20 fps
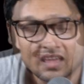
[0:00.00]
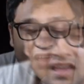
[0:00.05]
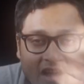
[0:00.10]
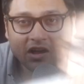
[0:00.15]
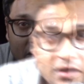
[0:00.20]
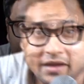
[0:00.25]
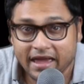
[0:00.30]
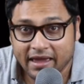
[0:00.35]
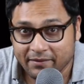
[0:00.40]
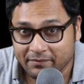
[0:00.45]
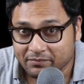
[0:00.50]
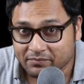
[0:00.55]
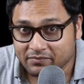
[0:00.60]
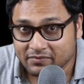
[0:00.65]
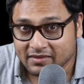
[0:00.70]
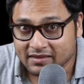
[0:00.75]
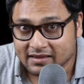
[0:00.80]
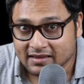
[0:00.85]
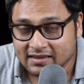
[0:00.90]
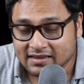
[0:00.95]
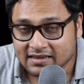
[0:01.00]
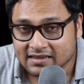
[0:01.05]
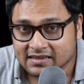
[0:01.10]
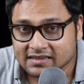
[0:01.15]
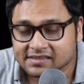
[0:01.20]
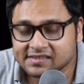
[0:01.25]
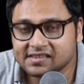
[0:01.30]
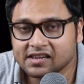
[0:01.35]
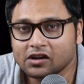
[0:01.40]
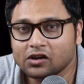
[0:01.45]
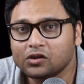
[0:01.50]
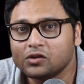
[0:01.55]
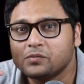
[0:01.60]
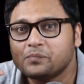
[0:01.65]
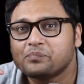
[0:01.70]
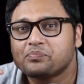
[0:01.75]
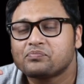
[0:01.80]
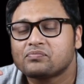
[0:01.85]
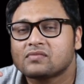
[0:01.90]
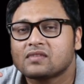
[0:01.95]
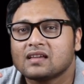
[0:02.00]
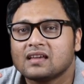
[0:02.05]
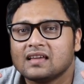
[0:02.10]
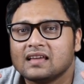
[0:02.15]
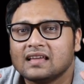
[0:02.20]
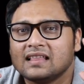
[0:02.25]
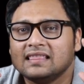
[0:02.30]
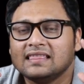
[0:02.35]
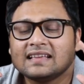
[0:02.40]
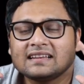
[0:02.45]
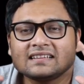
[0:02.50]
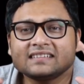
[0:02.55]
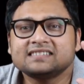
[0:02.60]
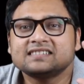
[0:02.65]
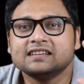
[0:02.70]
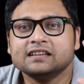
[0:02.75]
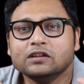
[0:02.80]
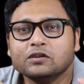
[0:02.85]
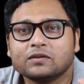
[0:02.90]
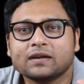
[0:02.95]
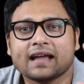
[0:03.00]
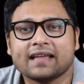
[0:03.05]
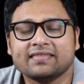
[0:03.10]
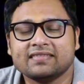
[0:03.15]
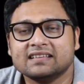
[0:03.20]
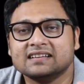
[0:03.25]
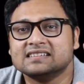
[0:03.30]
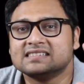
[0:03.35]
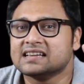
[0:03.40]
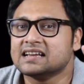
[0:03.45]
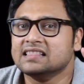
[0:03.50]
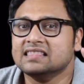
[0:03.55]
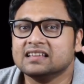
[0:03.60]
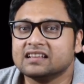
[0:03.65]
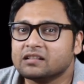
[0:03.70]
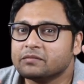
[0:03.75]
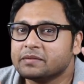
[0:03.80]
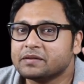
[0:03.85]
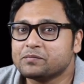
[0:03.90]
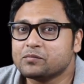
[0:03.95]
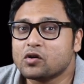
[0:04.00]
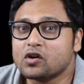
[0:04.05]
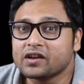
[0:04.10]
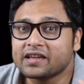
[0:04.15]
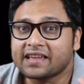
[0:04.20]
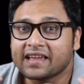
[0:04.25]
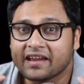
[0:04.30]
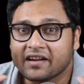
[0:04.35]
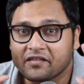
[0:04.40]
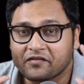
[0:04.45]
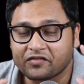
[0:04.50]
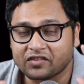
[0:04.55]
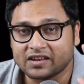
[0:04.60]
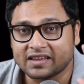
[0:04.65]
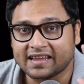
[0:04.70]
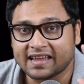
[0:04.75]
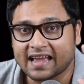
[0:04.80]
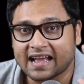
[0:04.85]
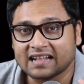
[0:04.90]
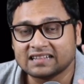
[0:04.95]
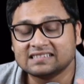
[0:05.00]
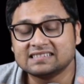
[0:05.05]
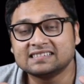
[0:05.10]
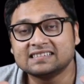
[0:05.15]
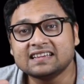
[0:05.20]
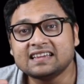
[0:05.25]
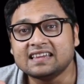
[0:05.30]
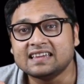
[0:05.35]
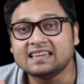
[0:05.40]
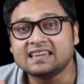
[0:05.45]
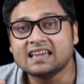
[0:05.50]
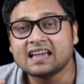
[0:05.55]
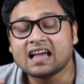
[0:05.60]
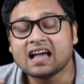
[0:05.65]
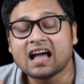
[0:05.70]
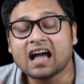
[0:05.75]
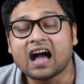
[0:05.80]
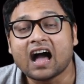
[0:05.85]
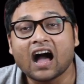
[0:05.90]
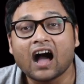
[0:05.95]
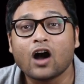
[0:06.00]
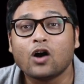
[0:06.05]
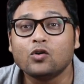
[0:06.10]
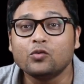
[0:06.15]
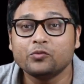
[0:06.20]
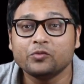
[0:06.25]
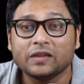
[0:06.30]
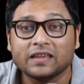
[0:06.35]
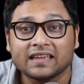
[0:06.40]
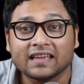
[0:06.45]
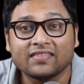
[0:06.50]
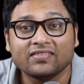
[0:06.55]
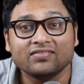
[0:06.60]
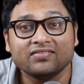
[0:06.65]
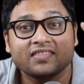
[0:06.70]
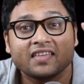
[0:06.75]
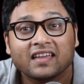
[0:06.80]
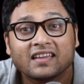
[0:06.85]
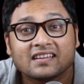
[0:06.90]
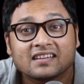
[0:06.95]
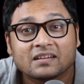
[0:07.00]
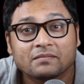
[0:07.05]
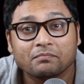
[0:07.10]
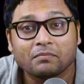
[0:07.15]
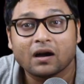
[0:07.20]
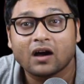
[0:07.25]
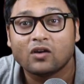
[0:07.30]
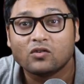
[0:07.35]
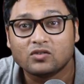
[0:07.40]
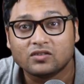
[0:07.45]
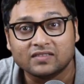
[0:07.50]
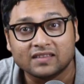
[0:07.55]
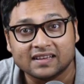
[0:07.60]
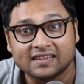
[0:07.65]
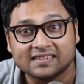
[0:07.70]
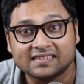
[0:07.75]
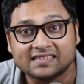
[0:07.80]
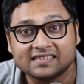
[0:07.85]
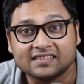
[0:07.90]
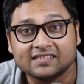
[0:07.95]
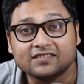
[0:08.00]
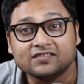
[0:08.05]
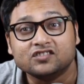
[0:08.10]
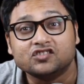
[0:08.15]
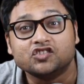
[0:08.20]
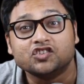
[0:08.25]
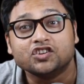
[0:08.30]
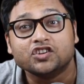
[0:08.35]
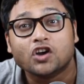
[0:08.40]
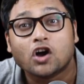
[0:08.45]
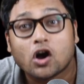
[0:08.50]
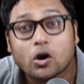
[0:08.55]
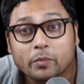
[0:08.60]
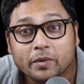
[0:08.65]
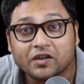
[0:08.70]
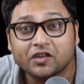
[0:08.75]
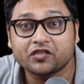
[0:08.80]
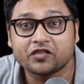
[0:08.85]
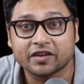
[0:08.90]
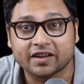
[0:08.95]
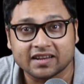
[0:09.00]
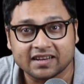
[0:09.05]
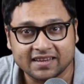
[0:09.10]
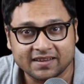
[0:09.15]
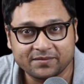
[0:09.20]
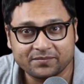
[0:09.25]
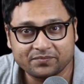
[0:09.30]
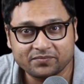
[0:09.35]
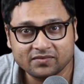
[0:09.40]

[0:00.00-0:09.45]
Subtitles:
Okay, so let us look at this a little bit more carefully and see how we can think about this geometrically.